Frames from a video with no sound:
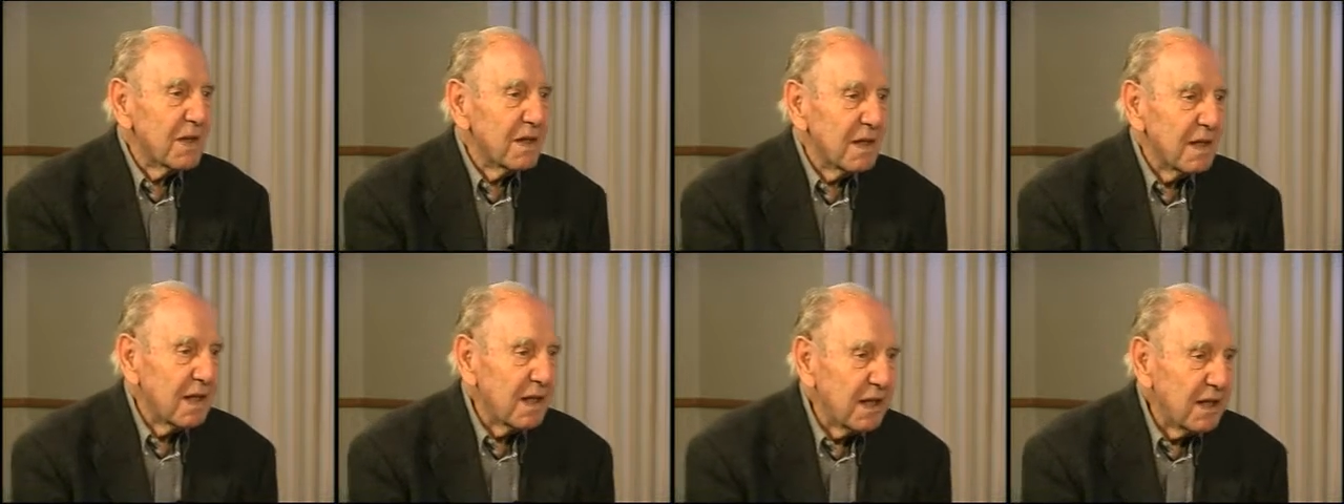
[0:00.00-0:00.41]

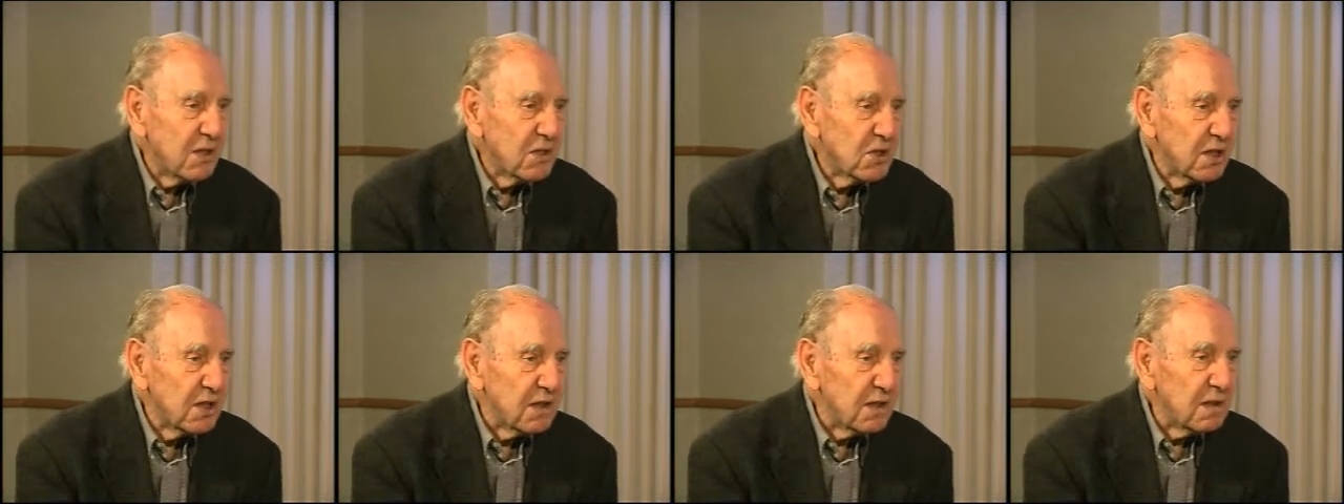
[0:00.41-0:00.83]

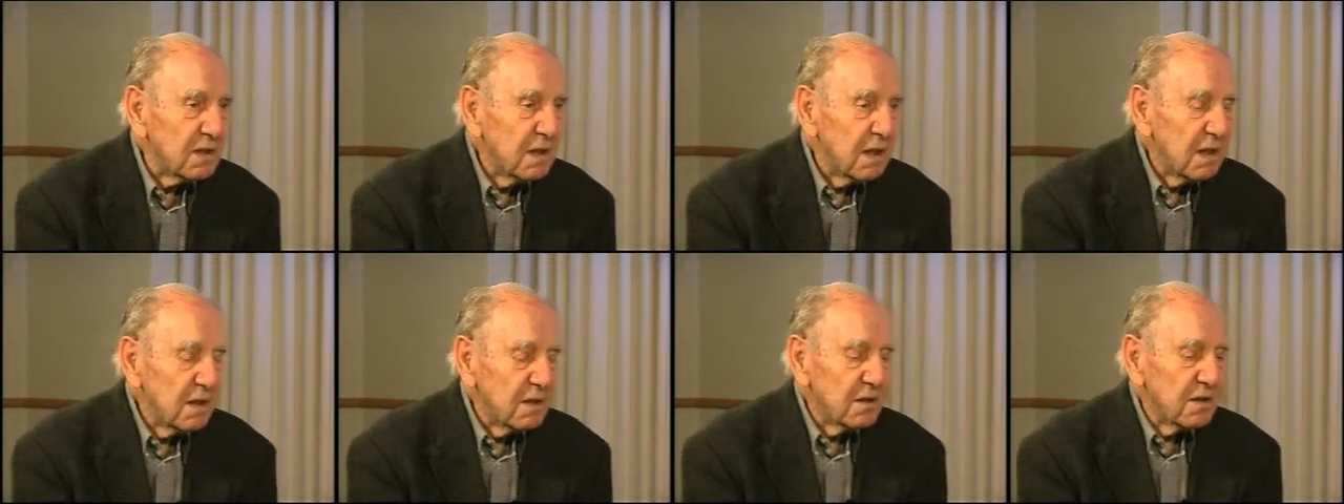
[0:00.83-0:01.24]
Haiti
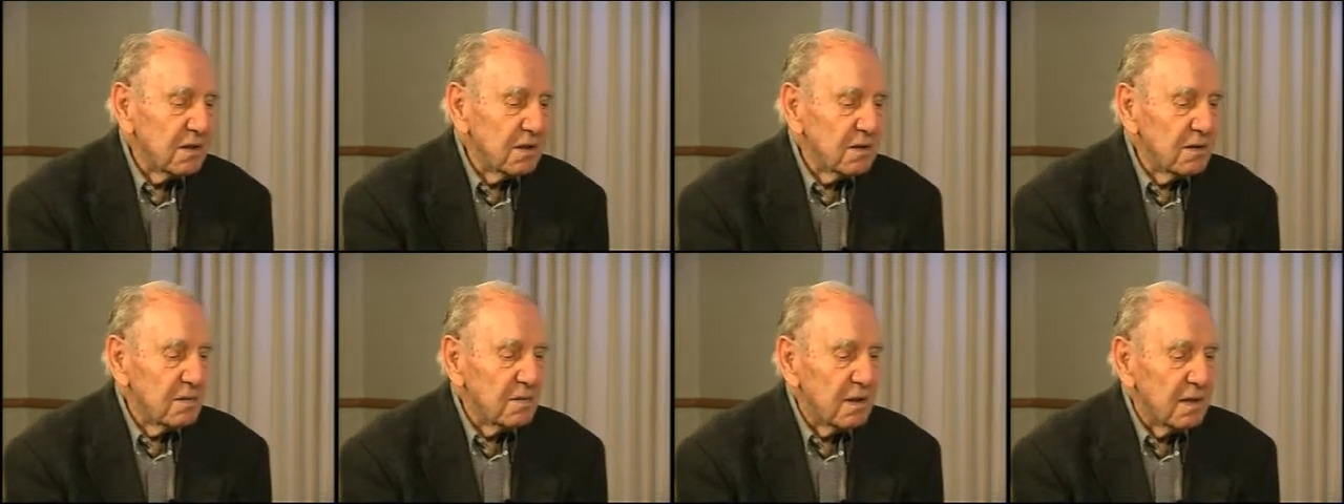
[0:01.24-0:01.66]

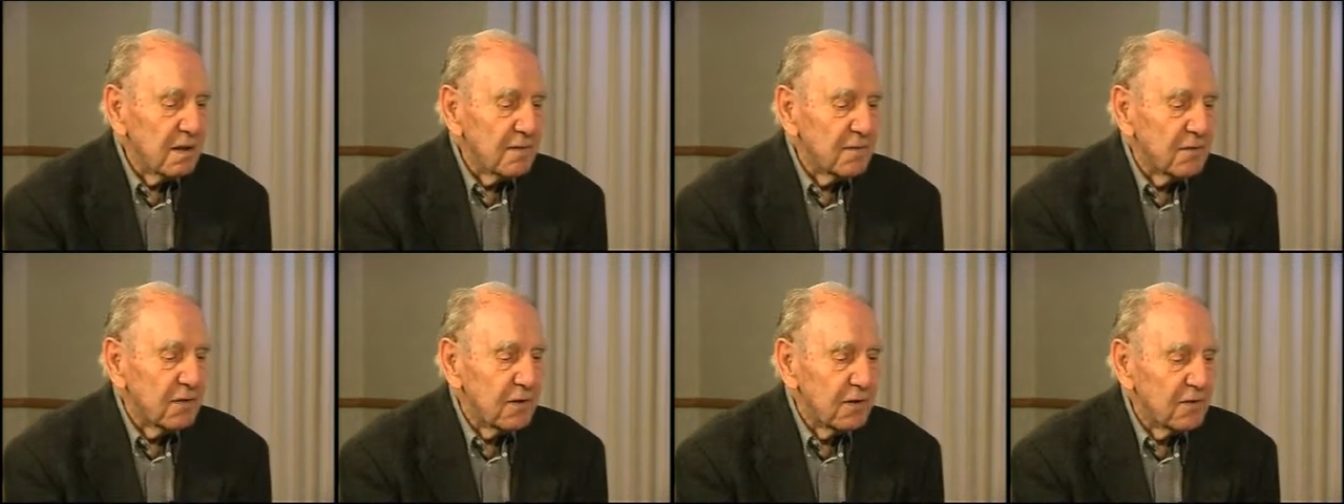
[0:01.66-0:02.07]
to
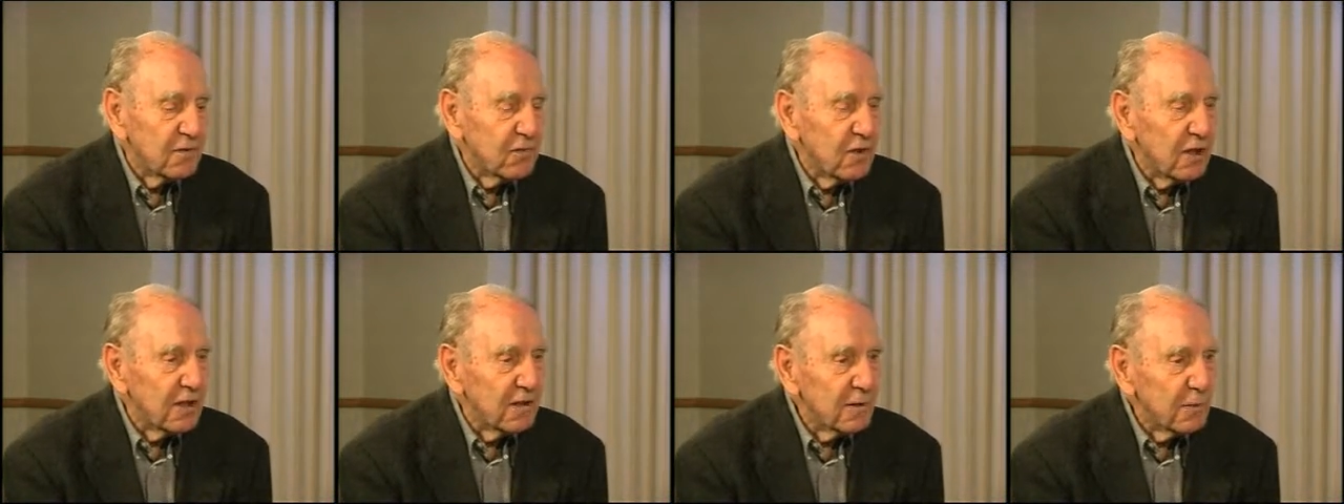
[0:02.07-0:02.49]

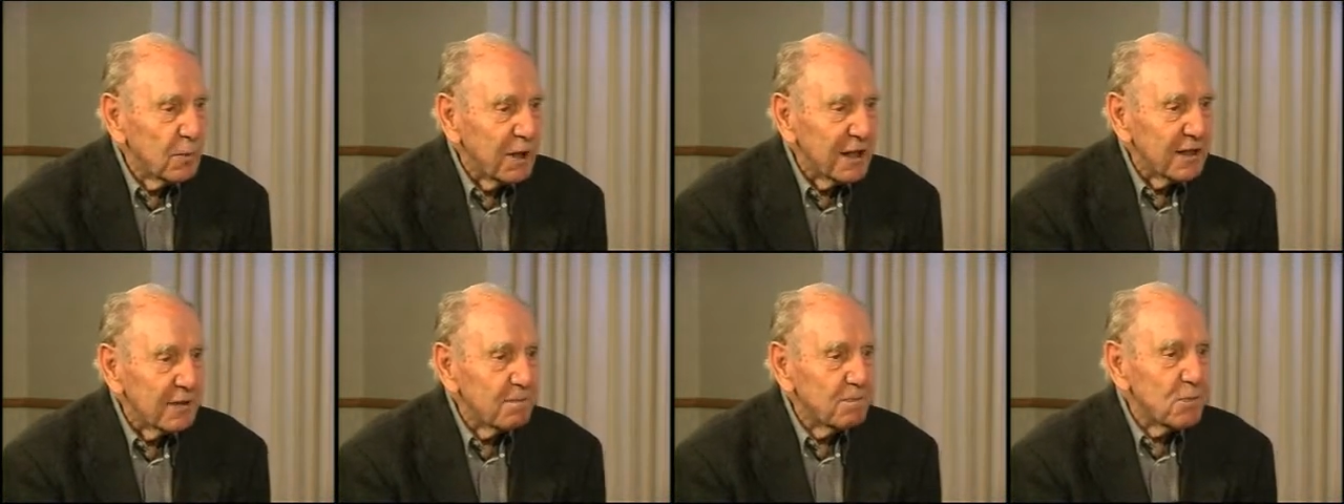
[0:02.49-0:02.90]
fulfill
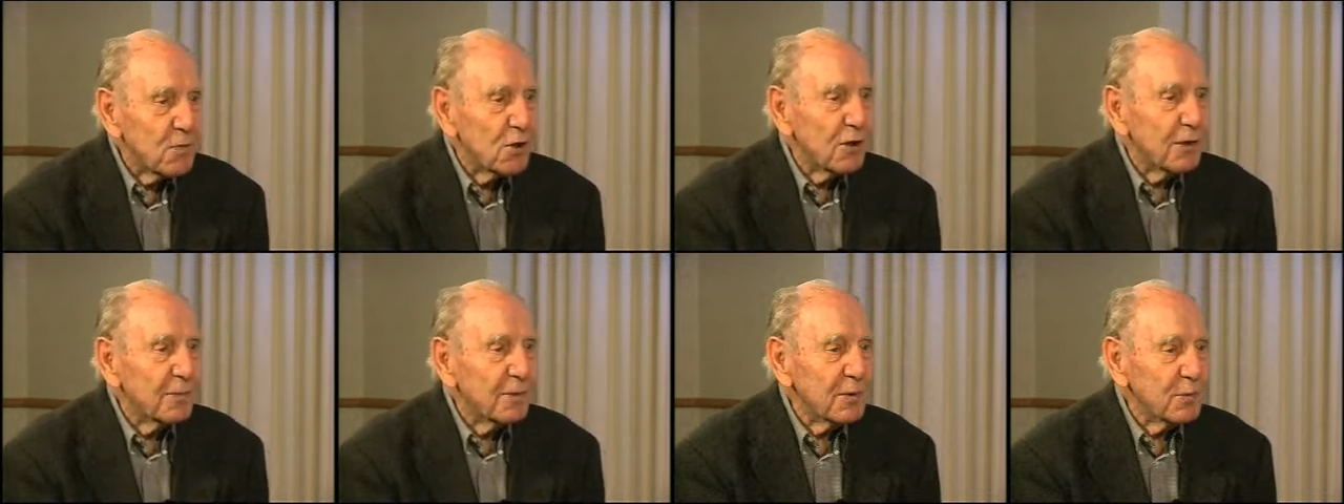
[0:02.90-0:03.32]
what
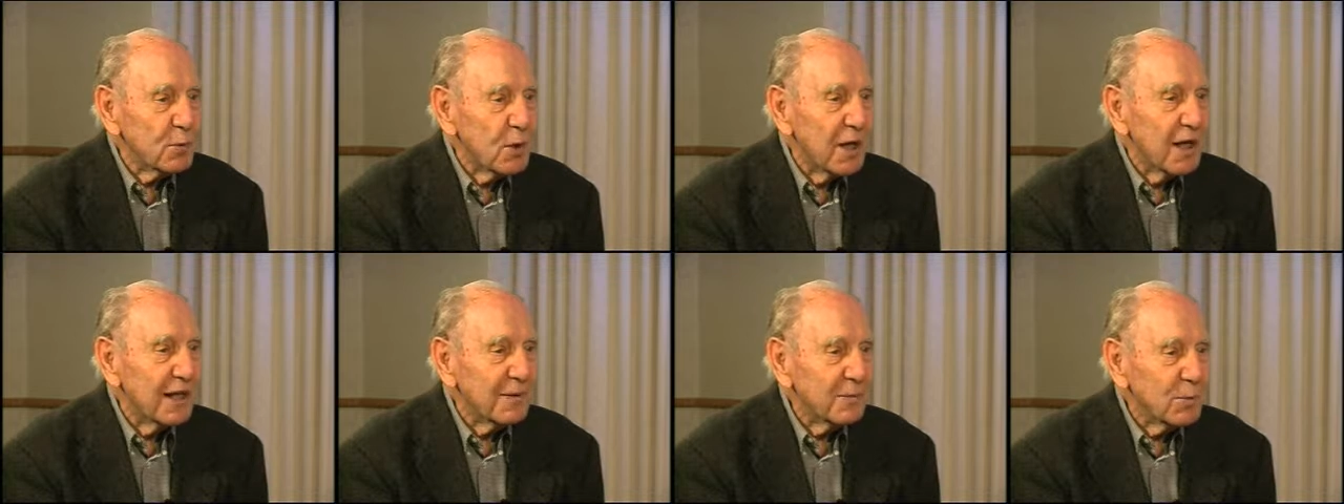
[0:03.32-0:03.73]
Herman
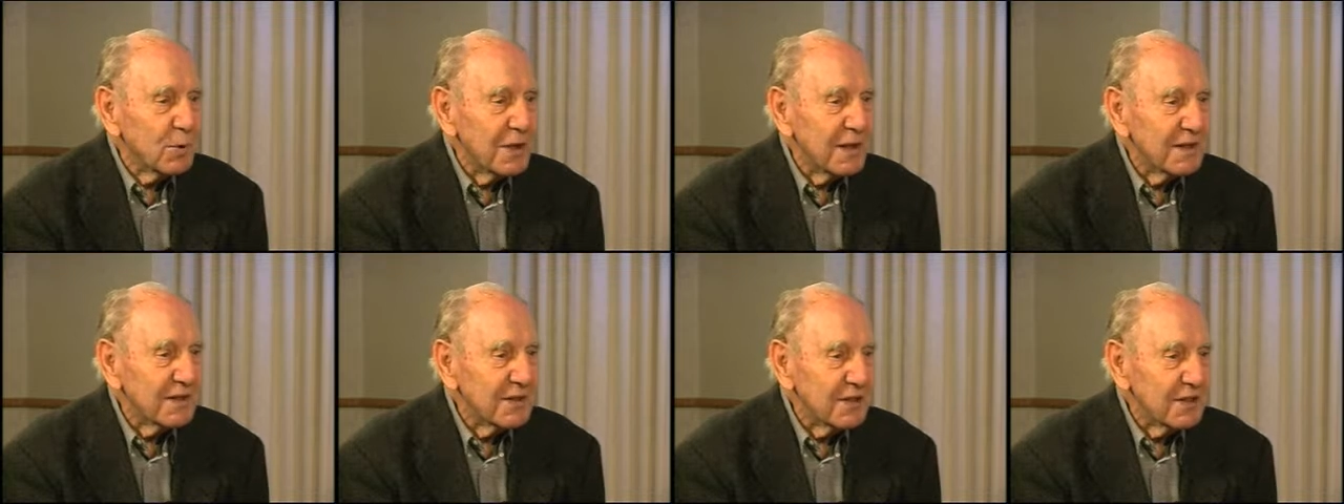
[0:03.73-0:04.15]
Rahn
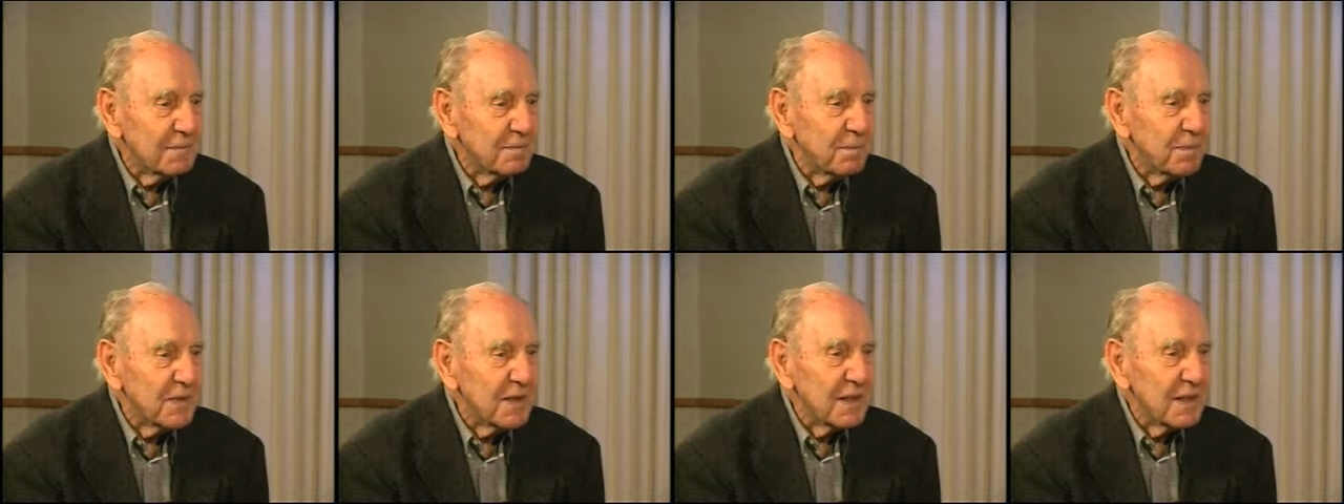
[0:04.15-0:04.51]
wanted.